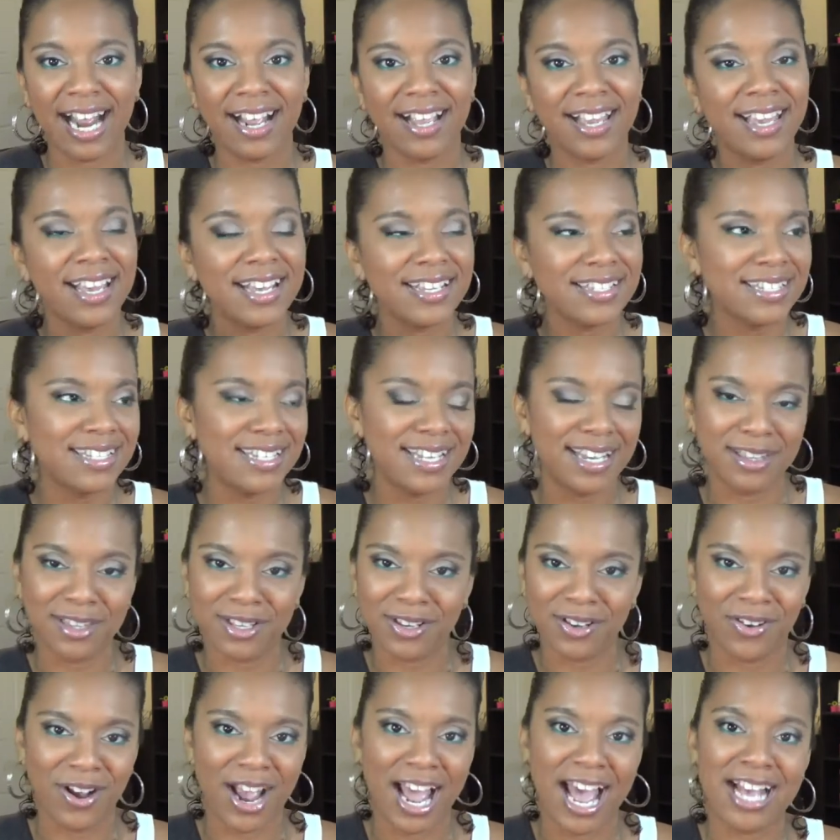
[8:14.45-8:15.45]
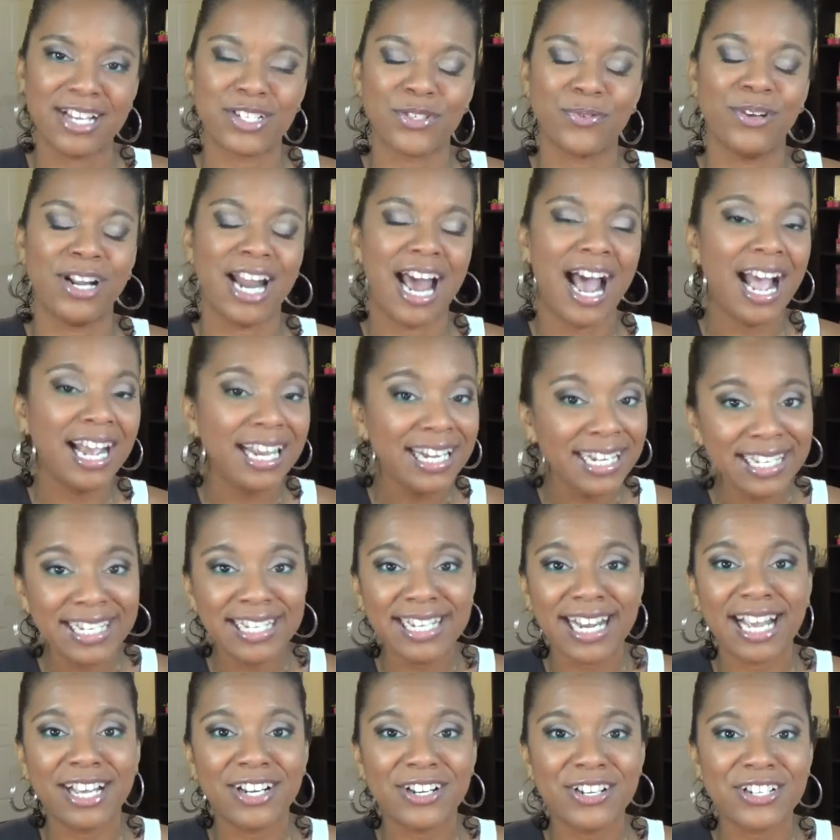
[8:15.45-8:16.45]
I can't stand the crash. When I
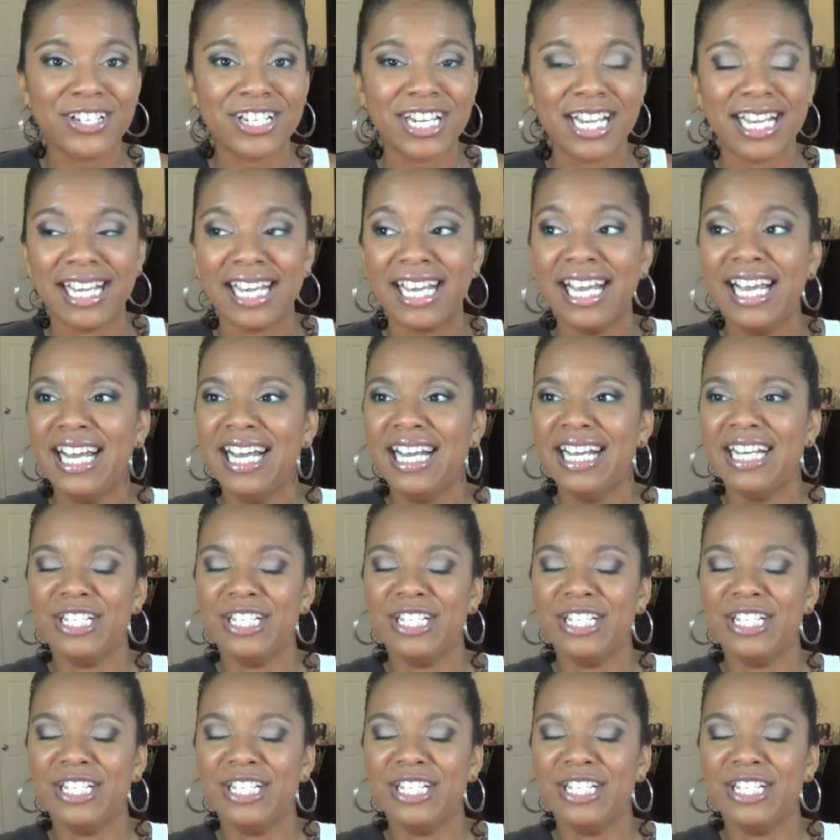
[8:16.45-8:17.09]
need energy